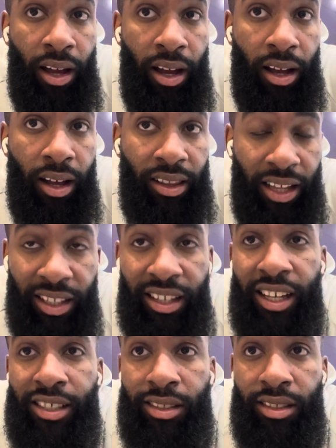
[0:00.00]
uh, leg
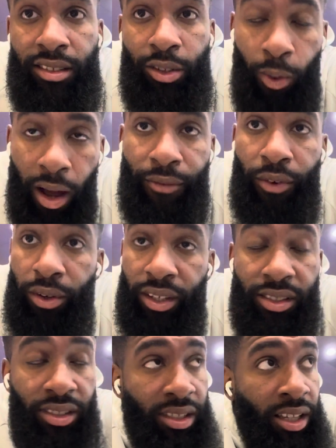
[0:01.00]
days quad
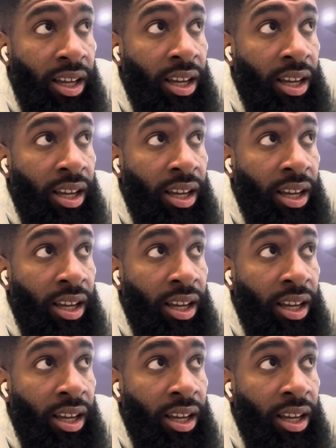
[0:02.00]
focused.